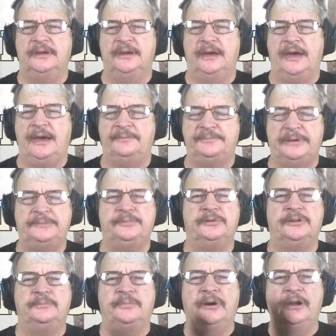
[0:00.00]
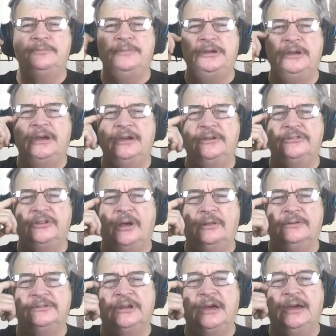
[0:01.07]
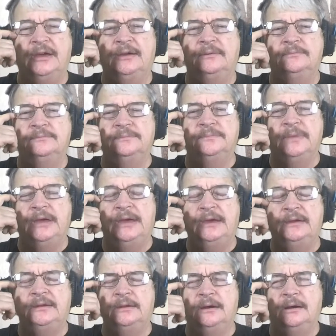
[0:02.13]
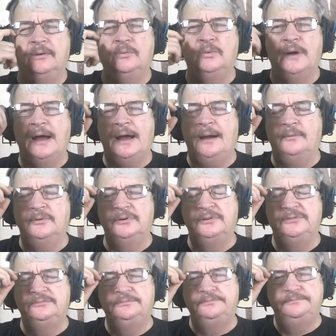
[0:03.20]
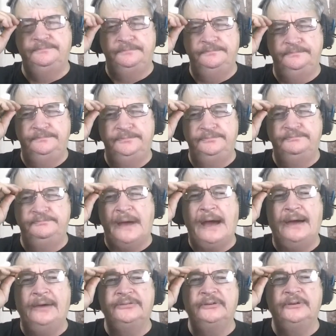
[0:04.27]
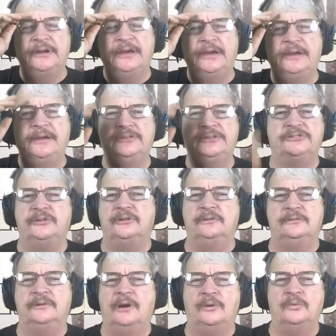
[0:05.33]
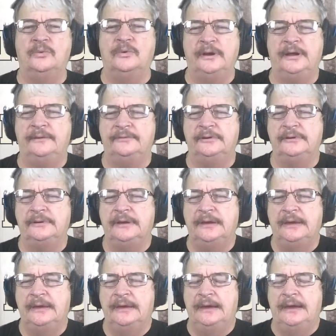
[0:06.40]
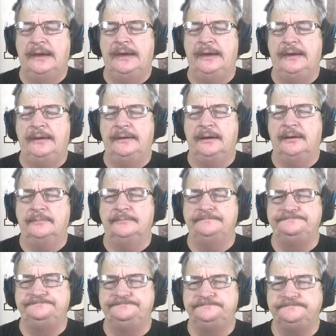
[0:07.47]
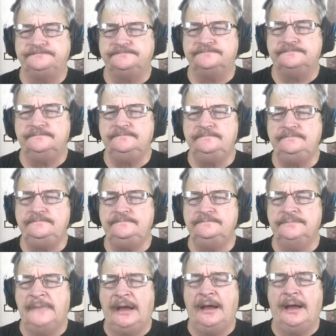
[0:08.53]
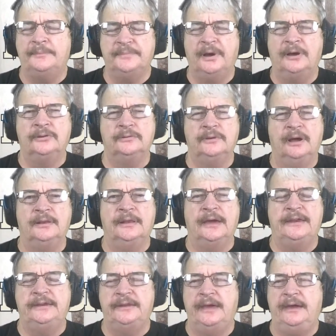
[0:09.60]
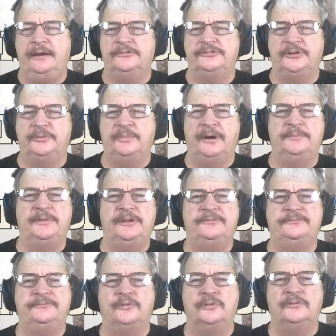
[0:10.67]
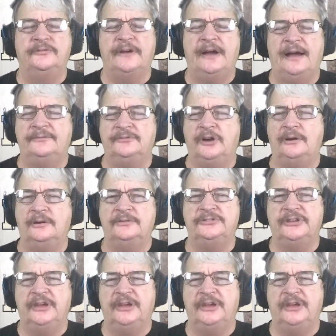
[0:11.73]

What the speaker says: Have people that bring me eggs all the time, and I would buy their eggs or whatever. And I got a lady now. She'll bring me 4 or 5 cartons of